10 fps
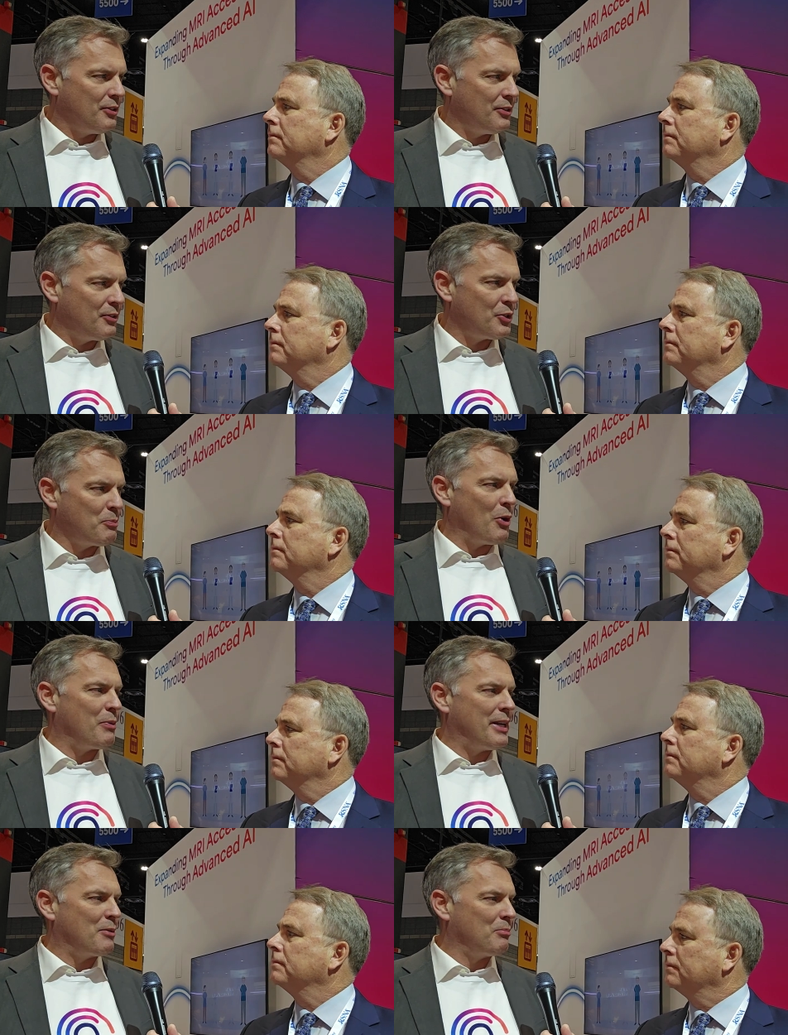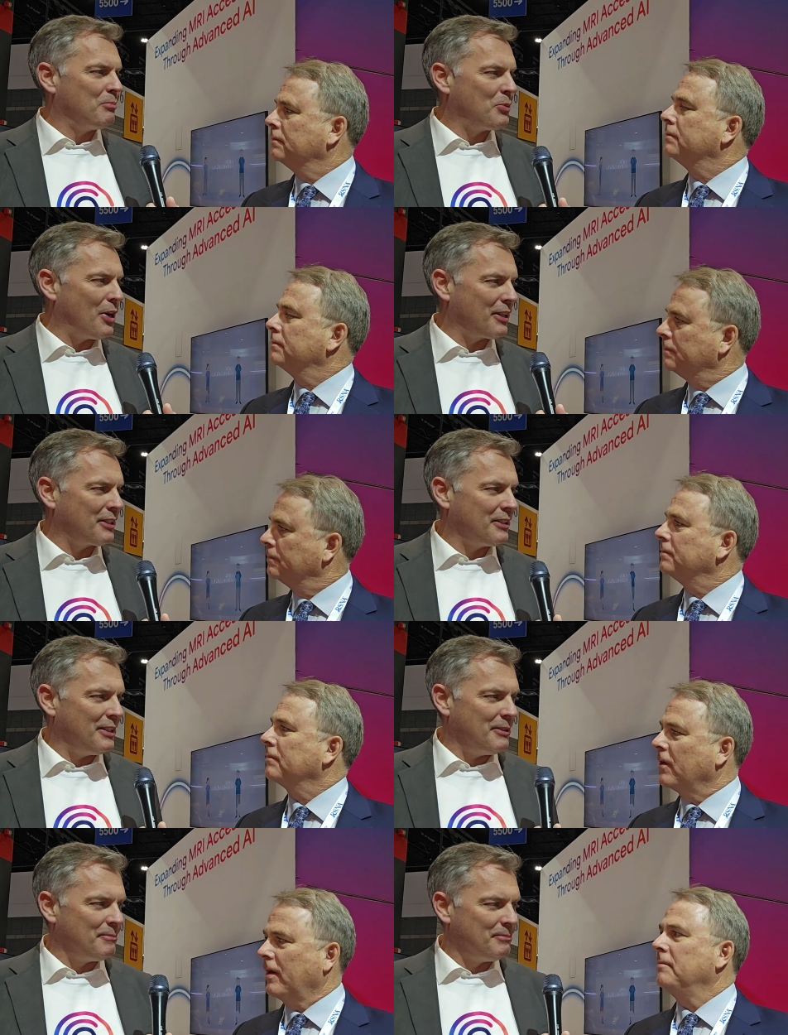Speaker 1: was a smart reading product.
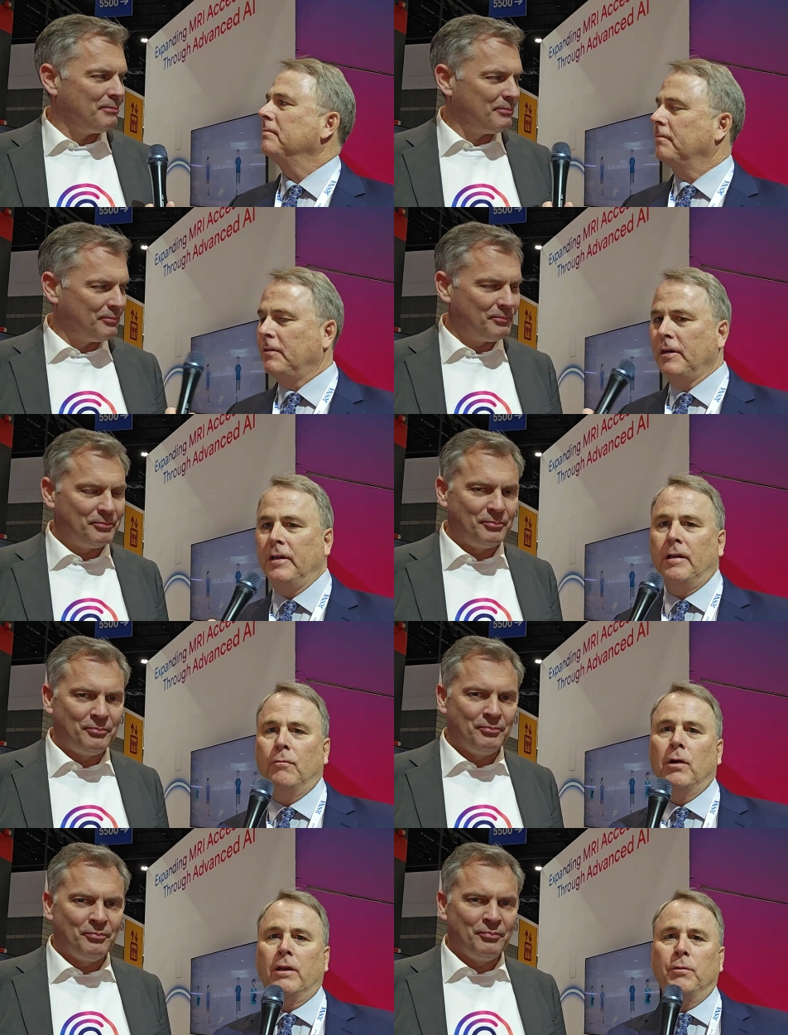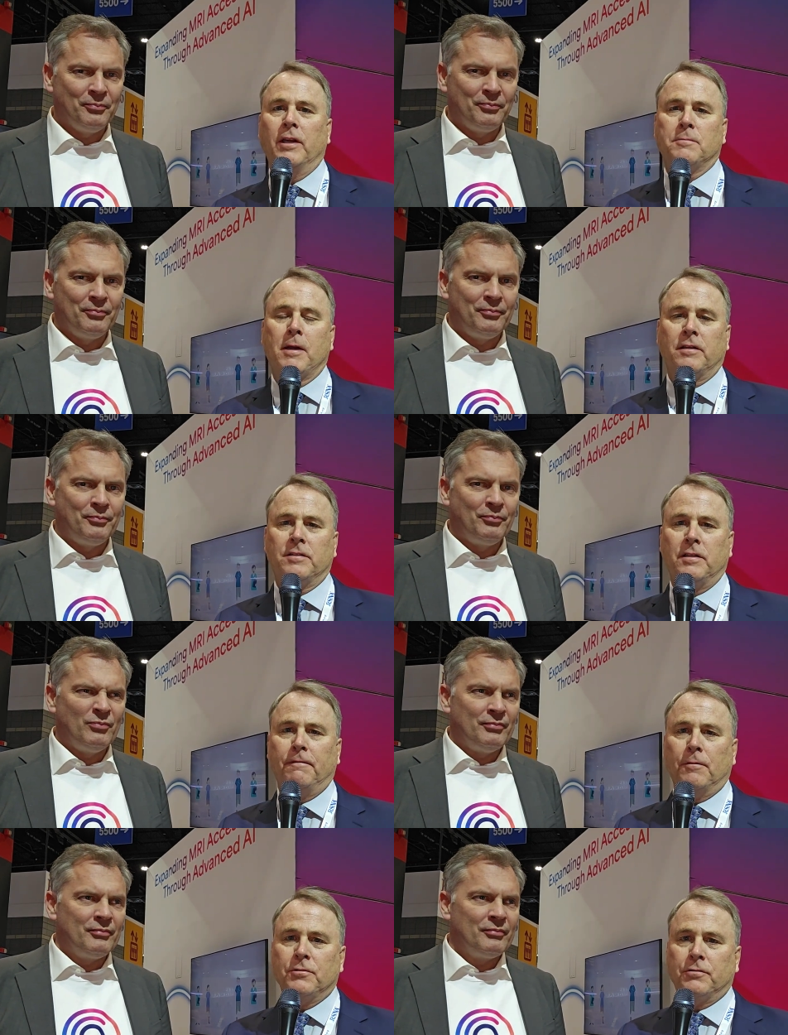Yeah. Okay.
Speaker 2: Very good. And what can we expect to
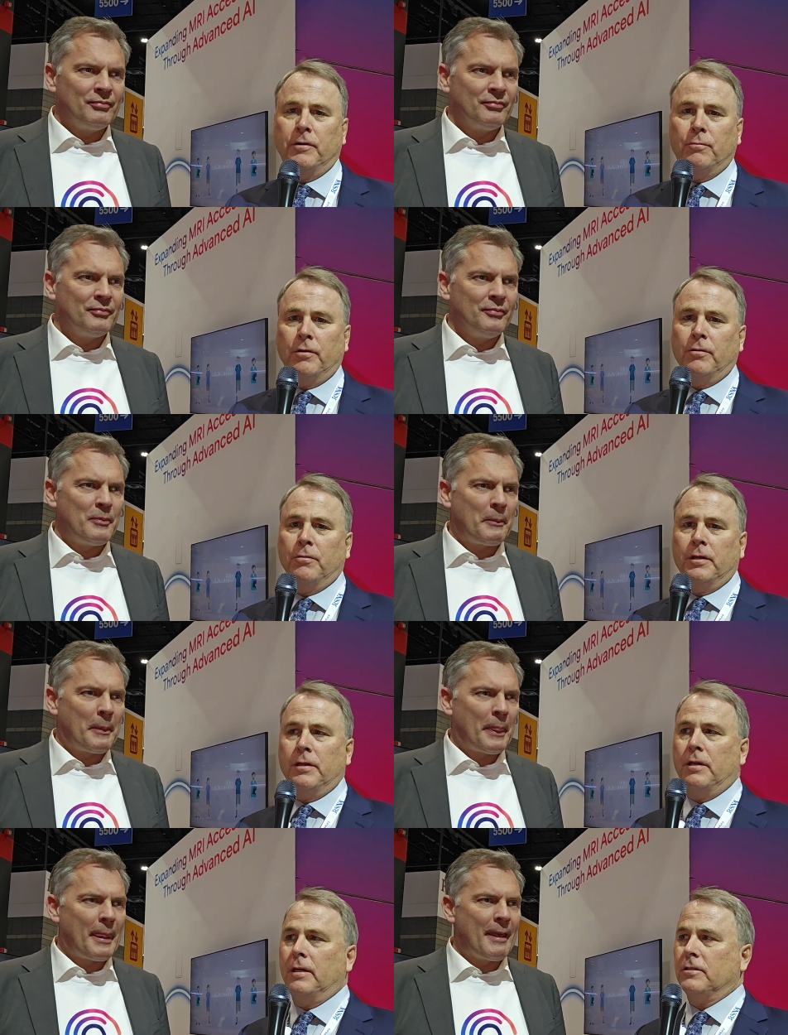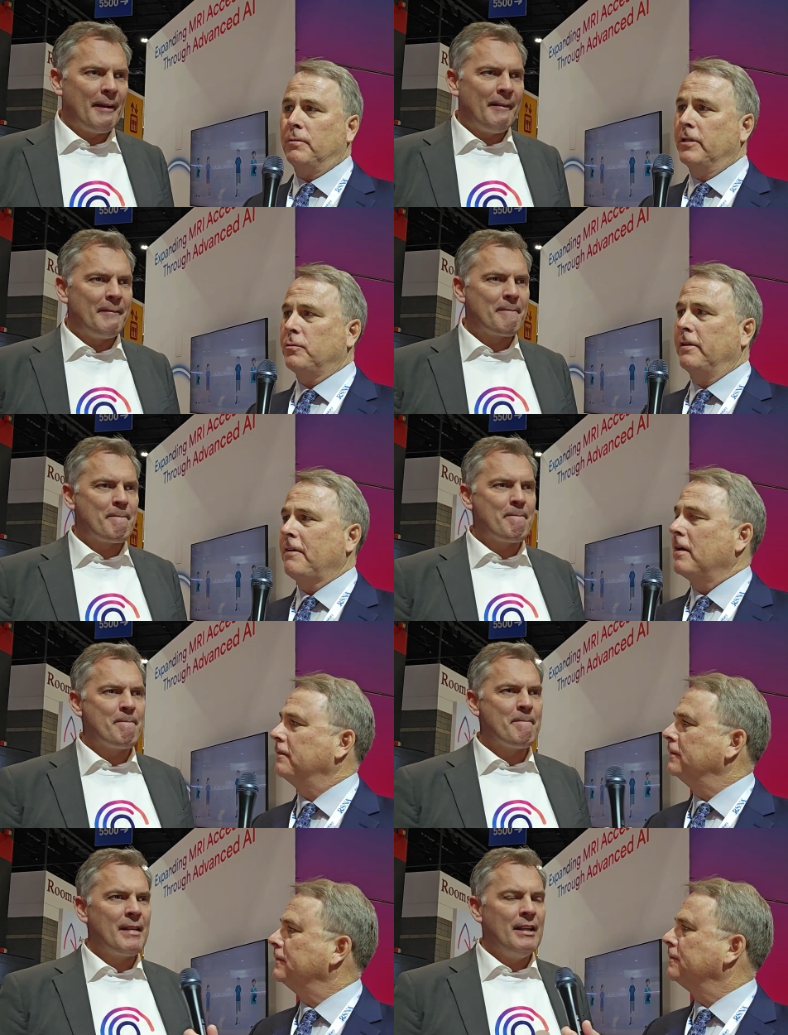see from Cerebriu in
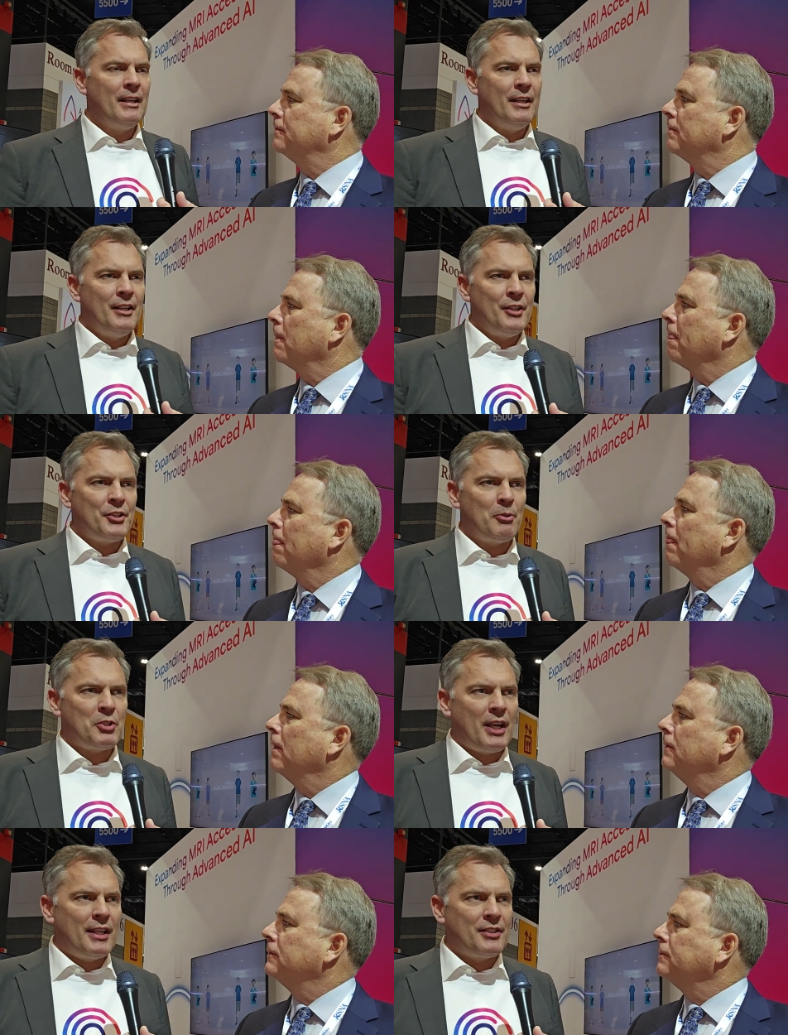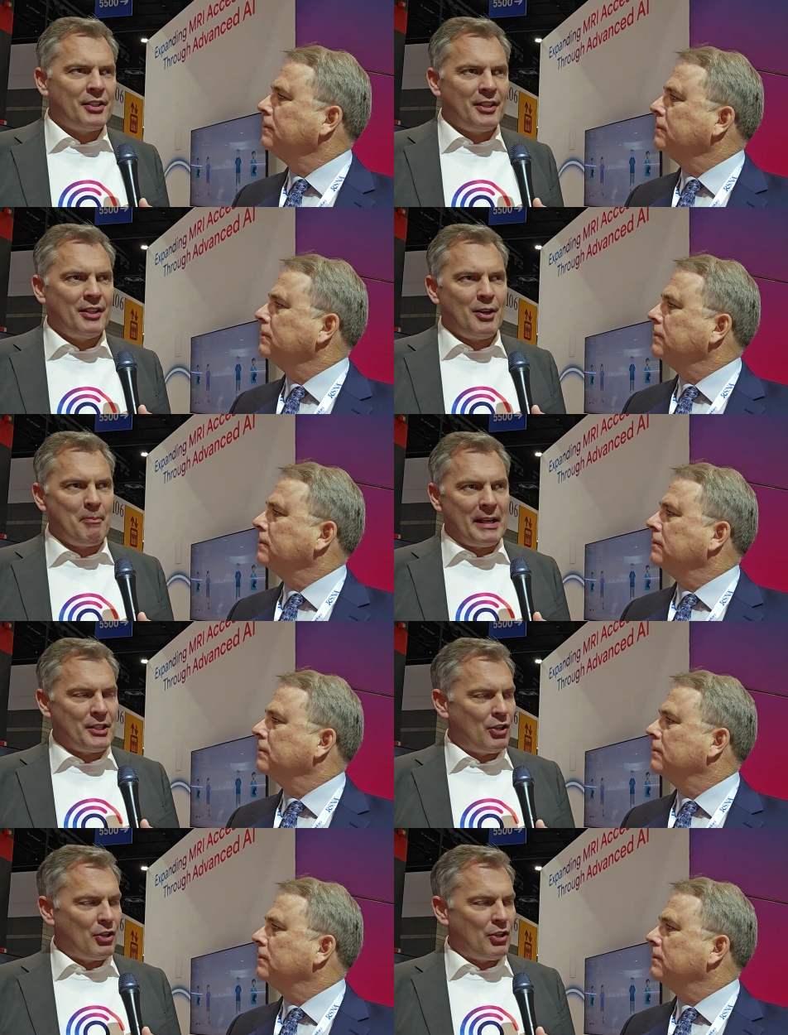2025? Uh,
Speaker 1: so besides uh, a major